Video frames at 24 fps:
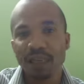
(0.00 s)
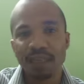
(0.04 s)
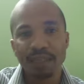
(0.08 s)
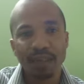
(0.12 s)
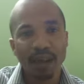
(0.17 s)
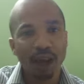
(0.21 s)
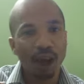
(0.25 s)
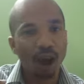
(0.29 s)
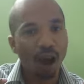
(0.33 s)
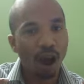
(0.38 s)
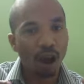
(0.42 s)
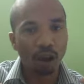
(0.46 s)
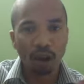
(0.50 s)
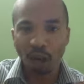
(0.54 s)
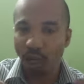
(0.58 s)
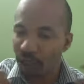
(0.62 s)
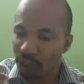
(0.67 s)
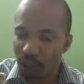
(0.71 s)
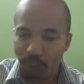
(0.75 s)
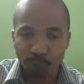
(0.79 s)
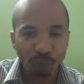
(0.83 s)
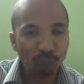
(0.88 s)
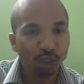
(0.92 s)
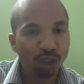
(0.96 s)
they are
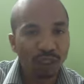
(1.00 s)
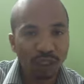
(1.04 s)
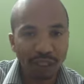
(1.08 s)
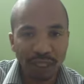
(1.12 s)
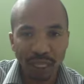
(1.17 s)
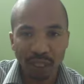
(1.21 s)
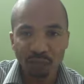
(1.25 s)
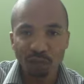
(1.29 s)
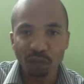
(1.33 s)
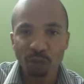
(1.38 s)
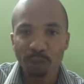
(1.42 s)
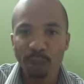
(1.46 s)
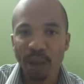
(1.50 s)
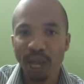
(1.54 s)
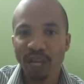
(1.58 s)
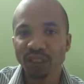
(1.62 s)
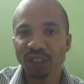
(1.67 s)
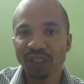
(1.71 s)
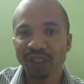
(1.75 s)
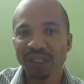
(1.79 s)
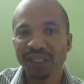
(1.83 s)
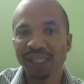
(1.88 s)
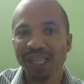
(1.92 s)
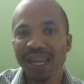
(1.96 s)
contributing the
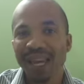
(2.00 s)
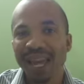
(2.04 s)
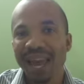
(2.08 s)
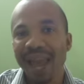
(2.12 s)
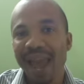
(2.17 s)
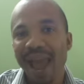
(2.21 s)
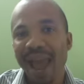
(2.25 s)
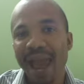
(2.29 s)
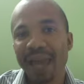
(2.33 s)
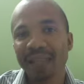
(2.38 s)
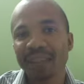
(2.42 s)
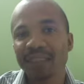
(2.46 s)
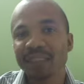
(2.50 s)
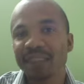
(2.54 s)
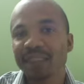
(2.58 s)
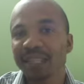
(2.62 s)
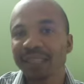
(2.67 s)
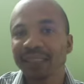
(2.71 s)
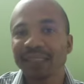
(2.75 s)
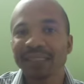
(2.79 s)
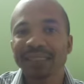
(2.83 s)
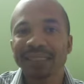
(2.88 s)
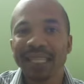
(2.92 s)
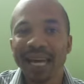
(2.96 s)
information, and
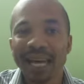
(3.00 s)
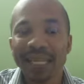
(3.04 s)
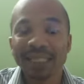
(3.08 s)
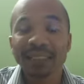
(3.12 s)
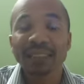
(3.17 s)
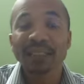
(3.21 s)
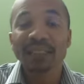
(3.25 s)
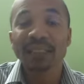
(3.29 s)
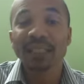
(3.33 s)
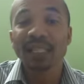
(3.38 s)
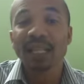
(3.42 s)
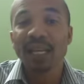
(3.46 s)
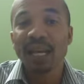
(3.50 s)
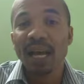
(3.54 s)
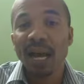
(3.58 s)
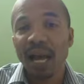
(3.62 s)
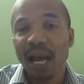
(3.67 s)
this does